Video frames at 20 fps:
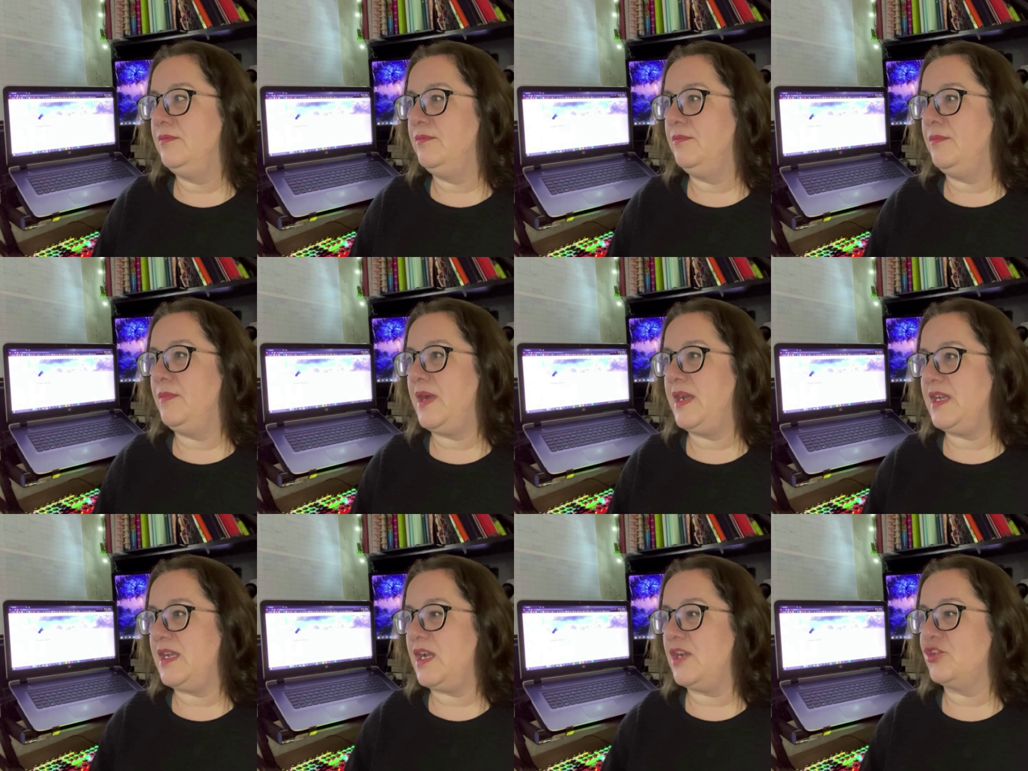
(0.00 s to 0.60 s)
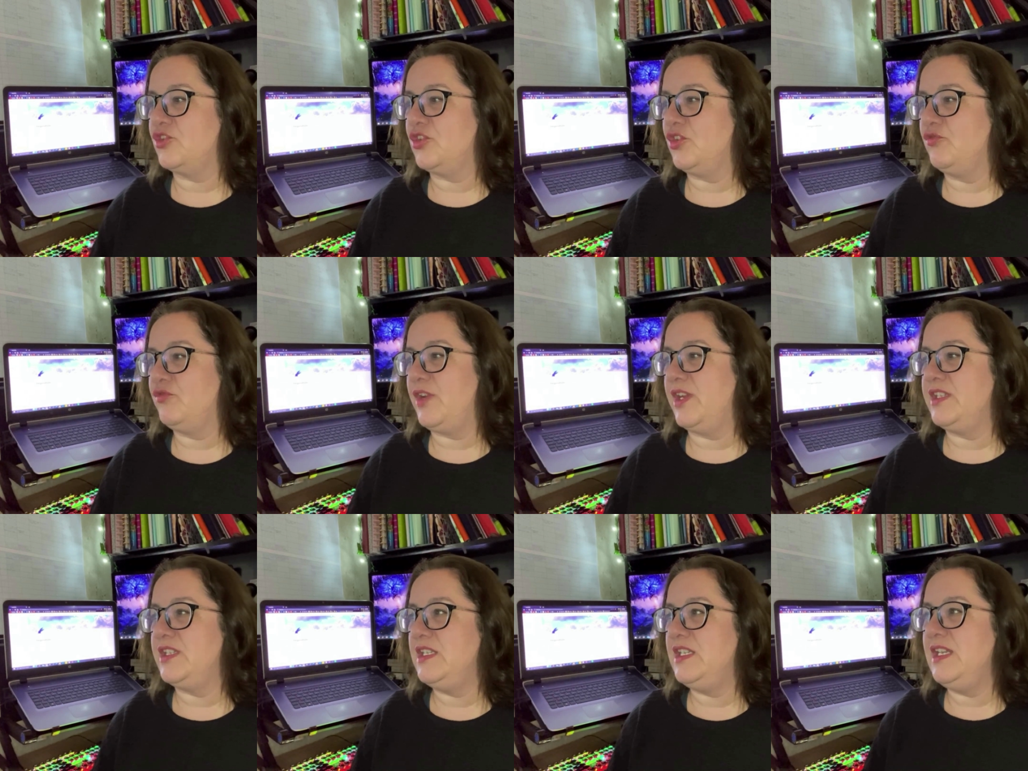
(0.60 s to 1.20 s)
my actual
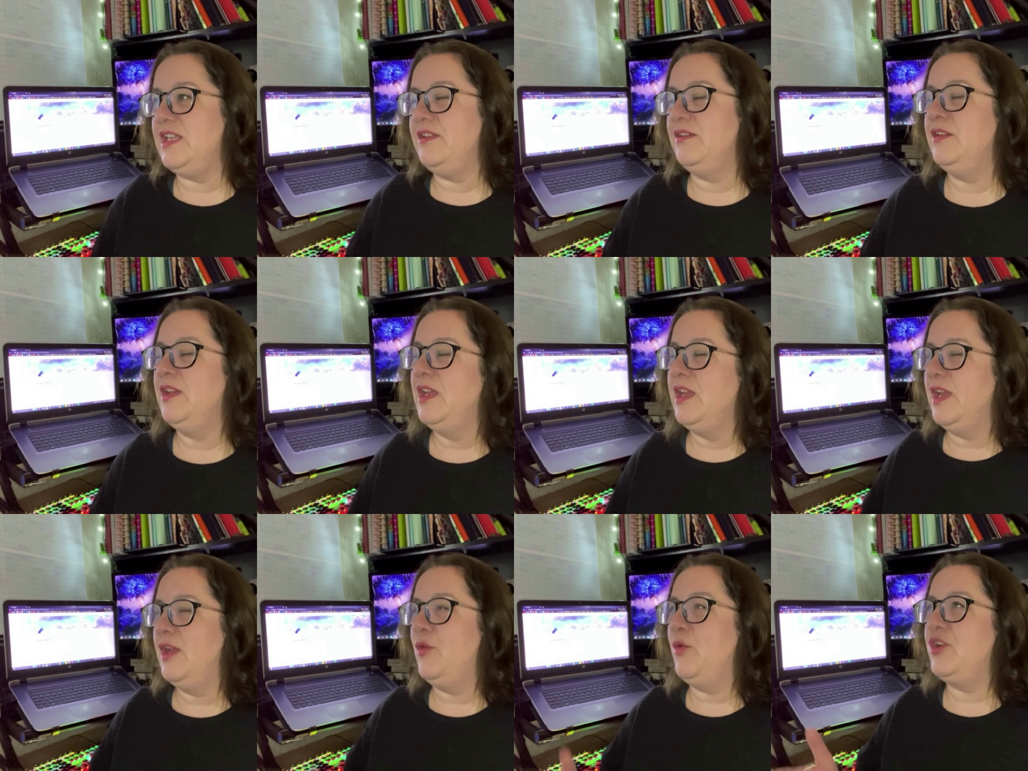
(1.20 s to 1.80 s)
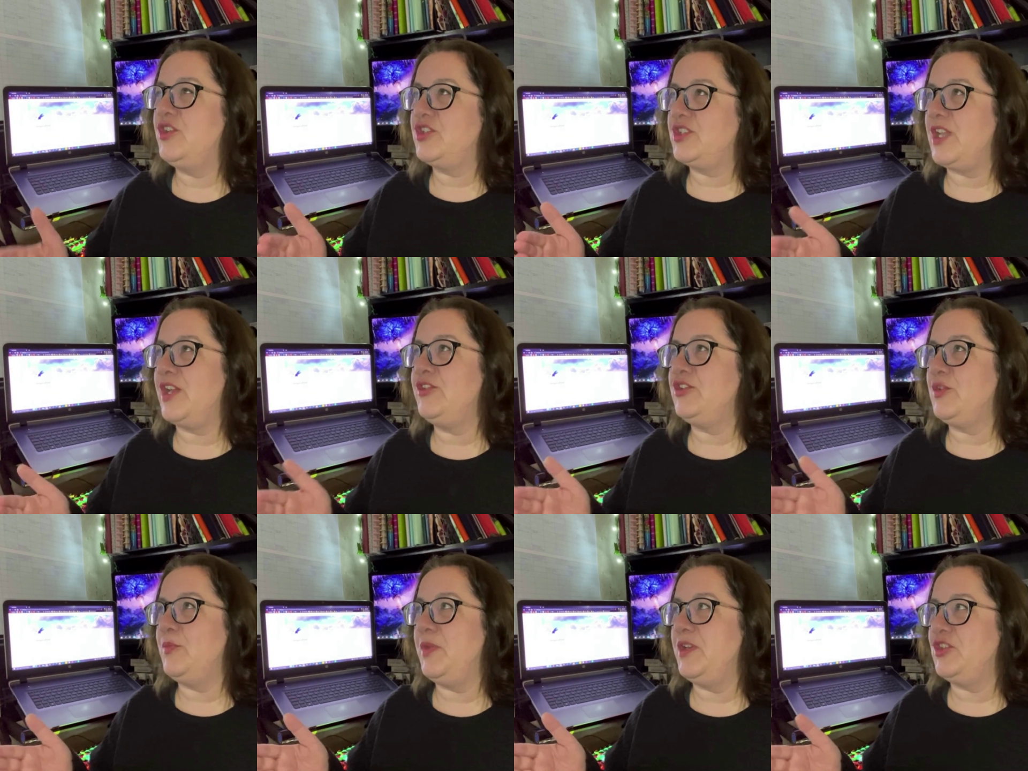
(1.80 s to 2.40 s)
writing, which
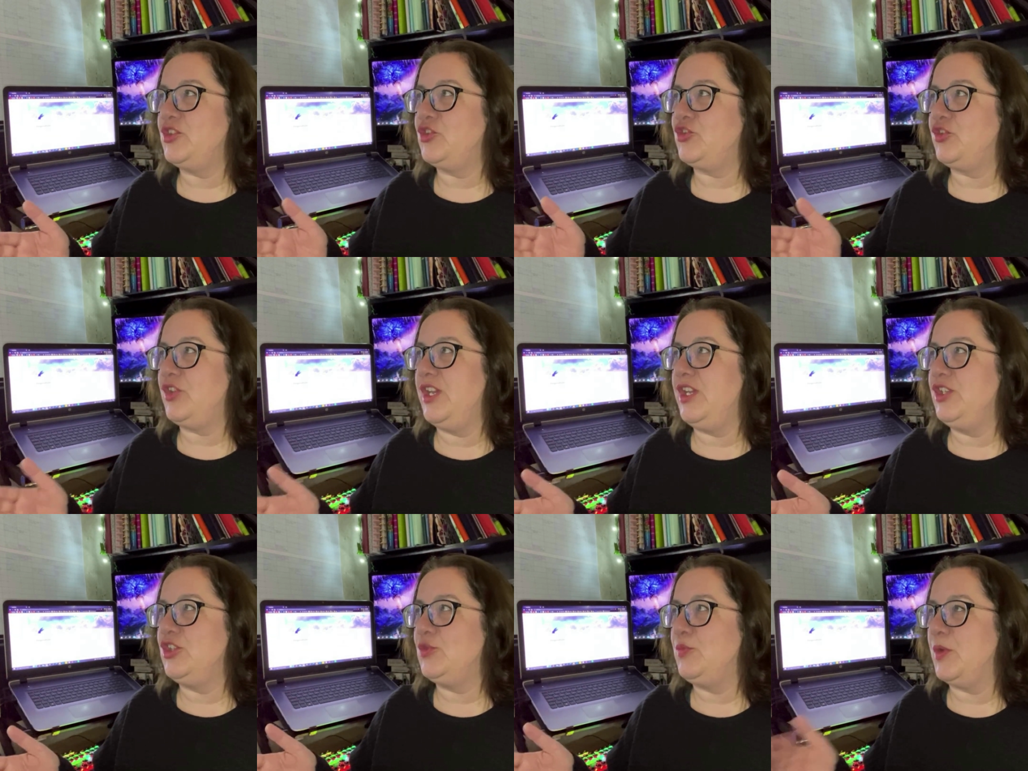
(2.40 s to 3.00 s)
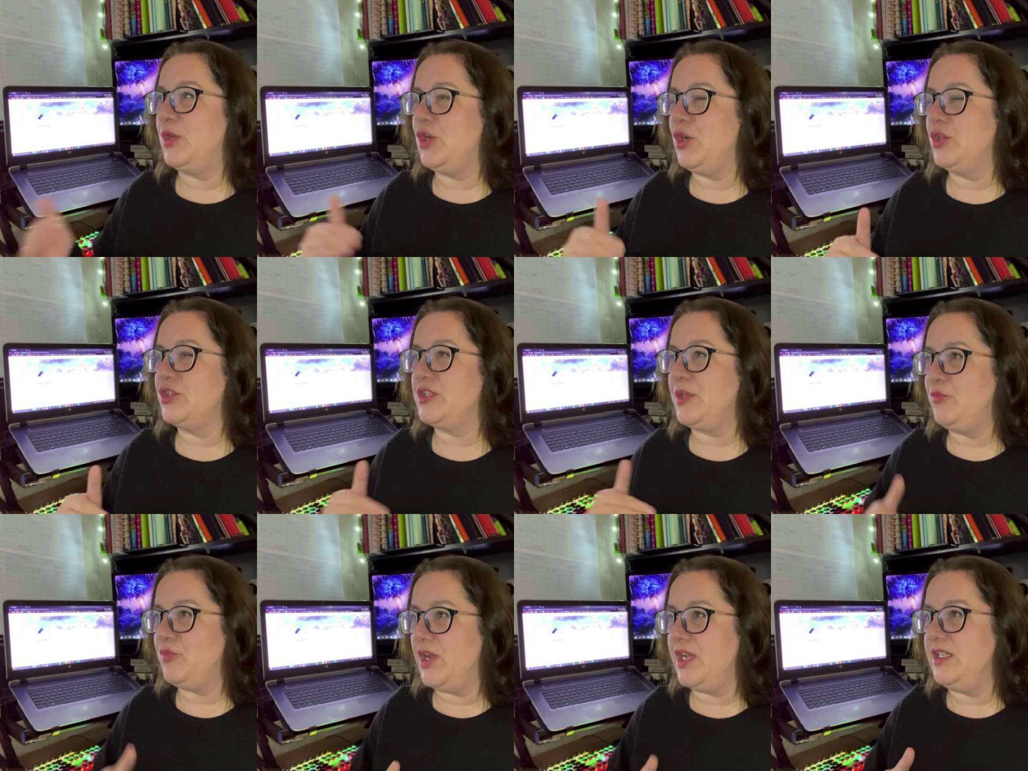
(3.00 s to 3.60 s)
sounds a bit strange because
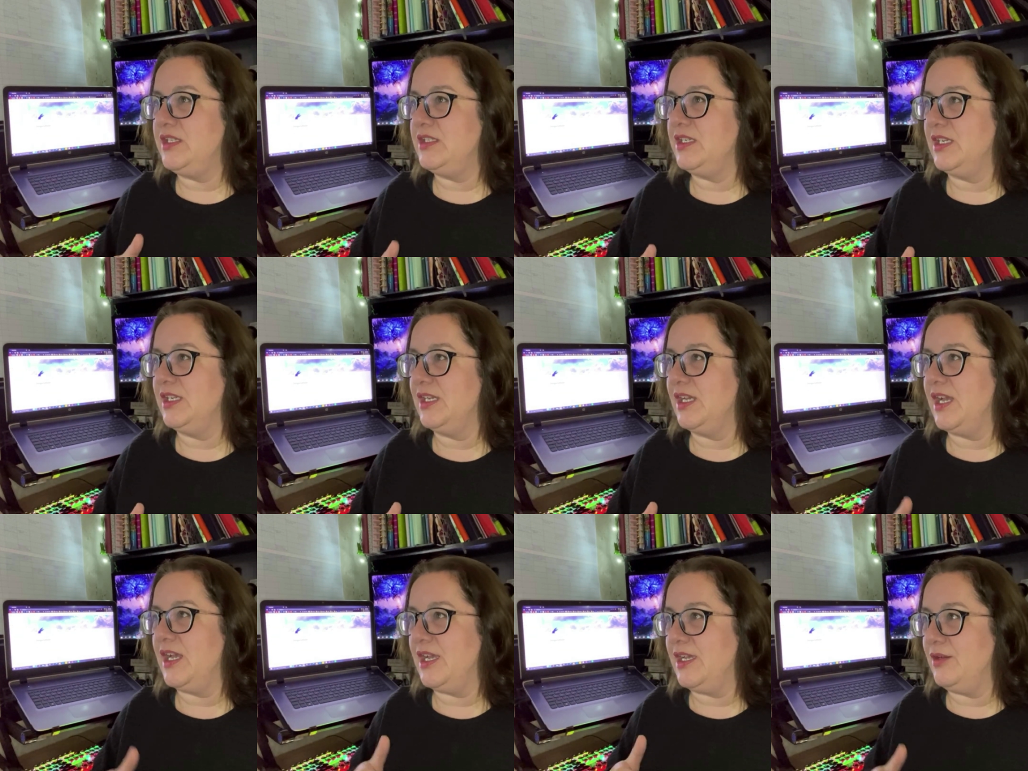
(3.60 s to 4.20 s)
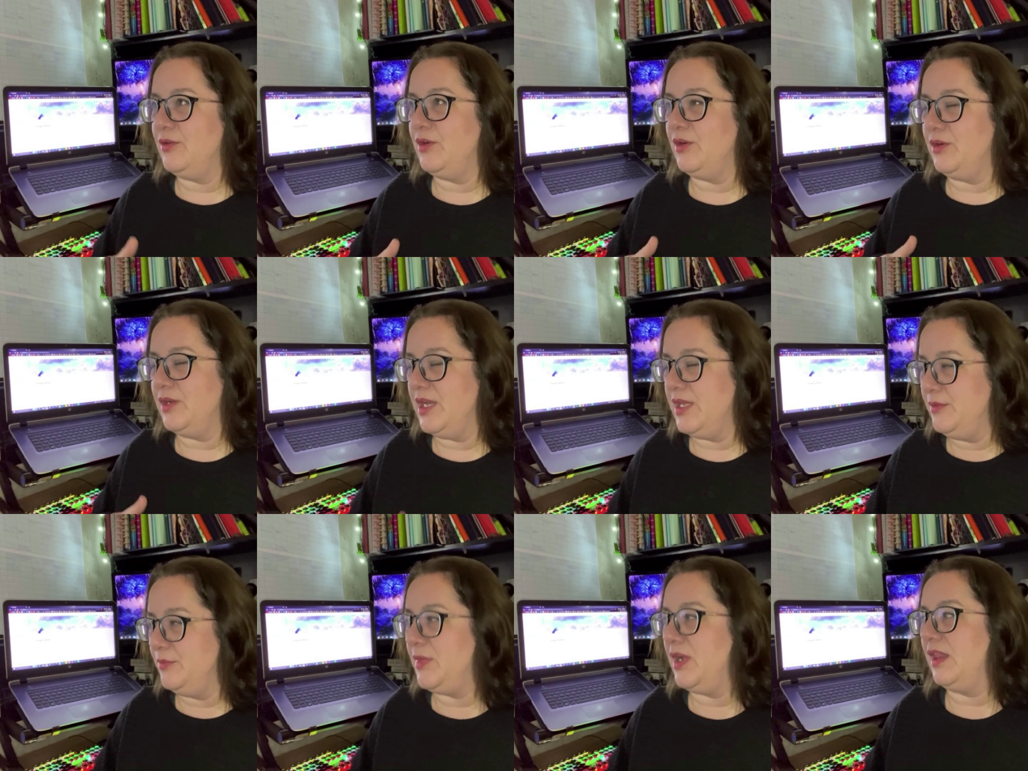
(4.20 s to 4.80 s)
I'm writing
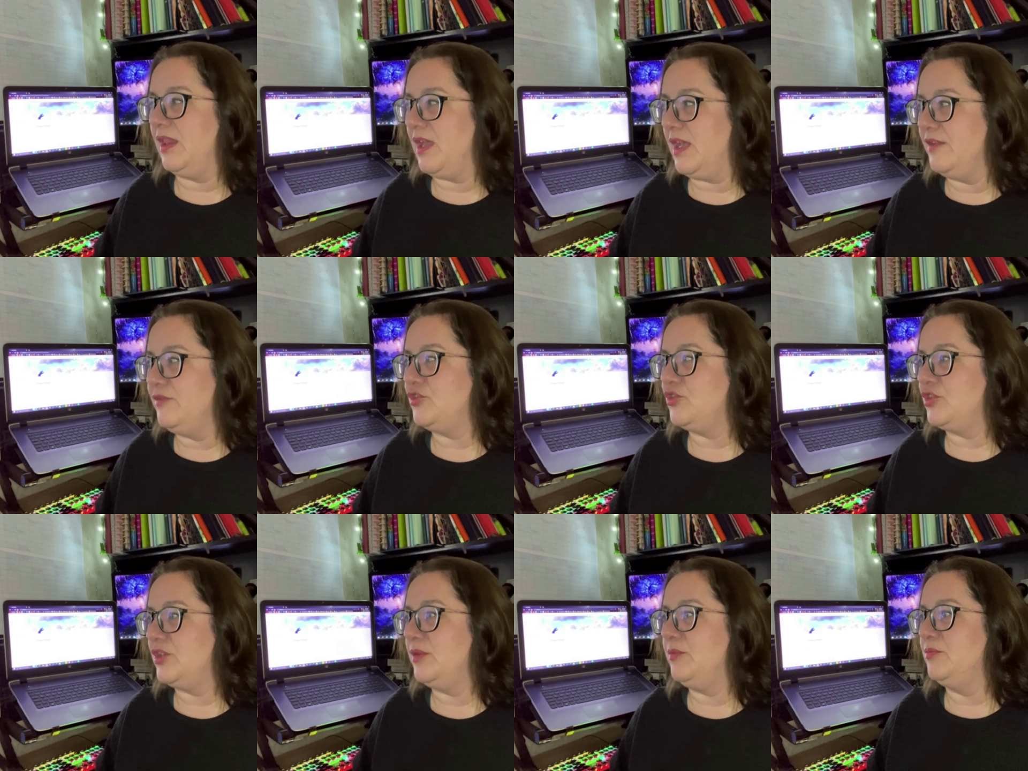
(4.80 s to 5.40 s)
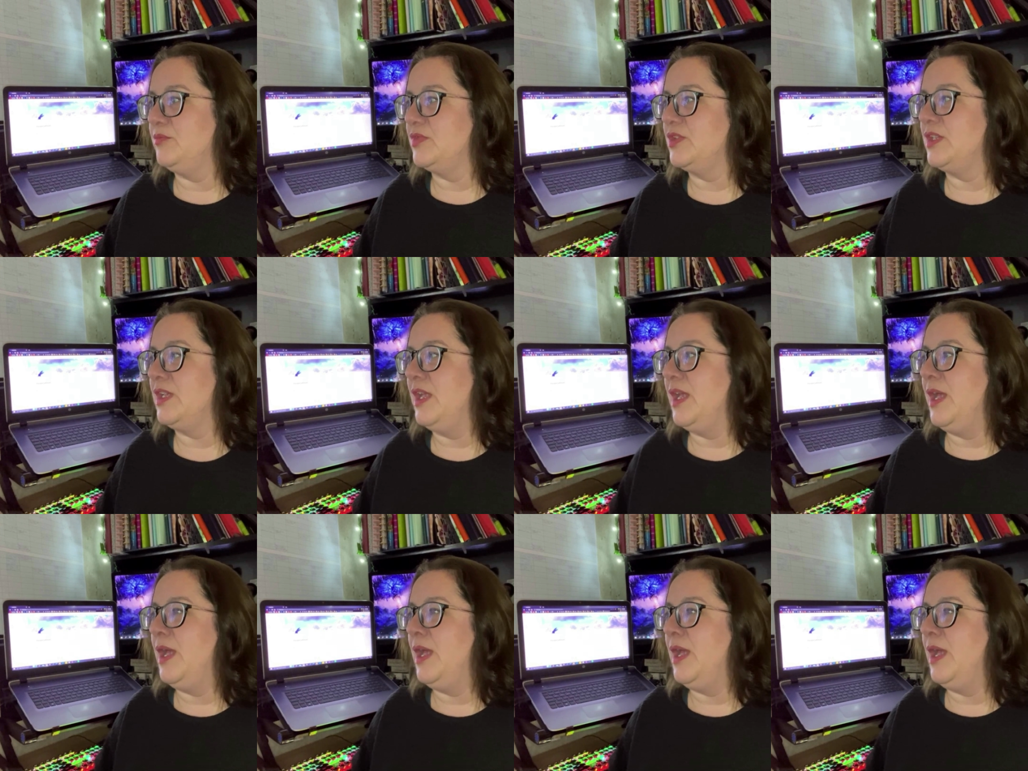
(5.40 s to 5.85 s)
in my live streams,